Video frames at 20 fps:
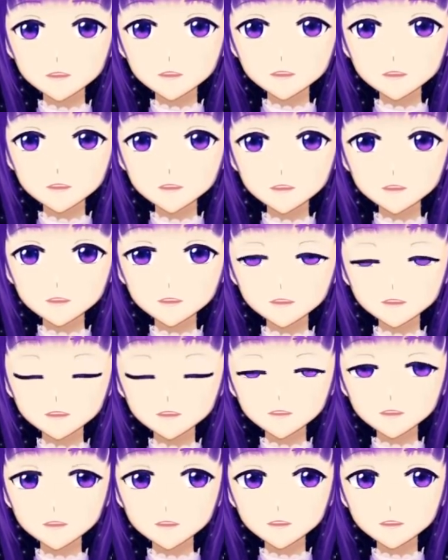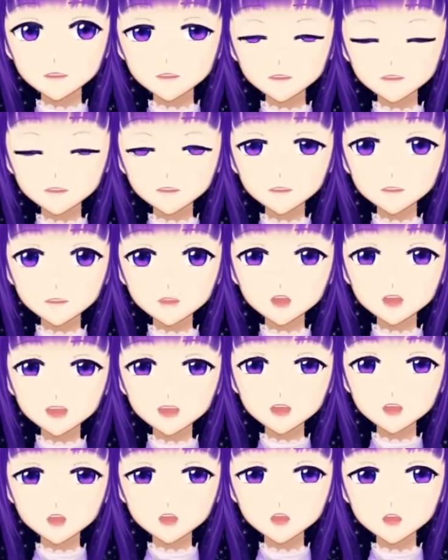Like you can download online on
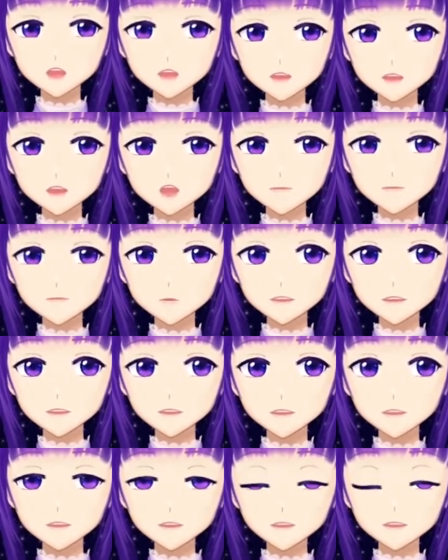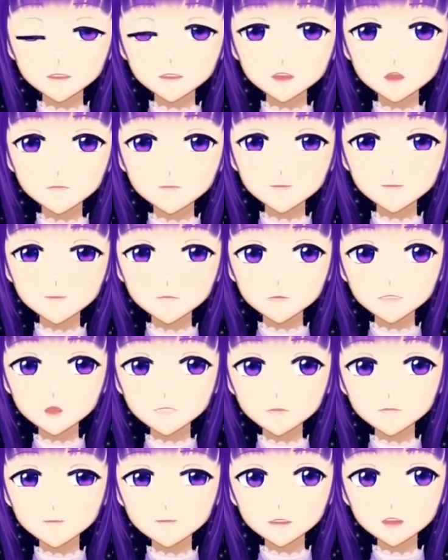Steam, for
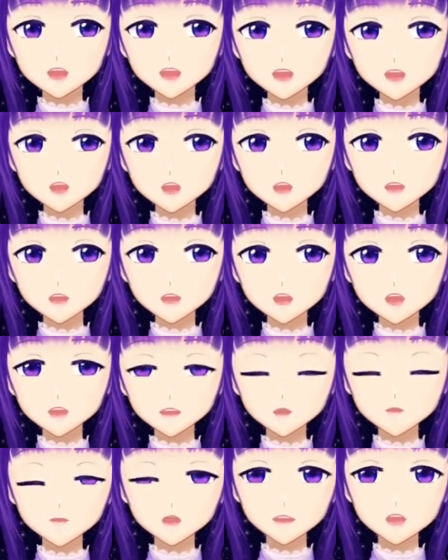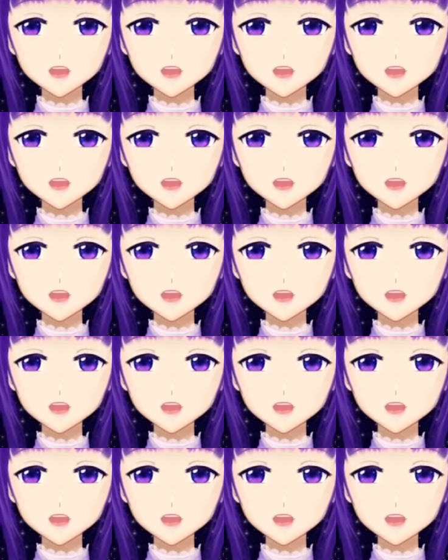PC and Mac.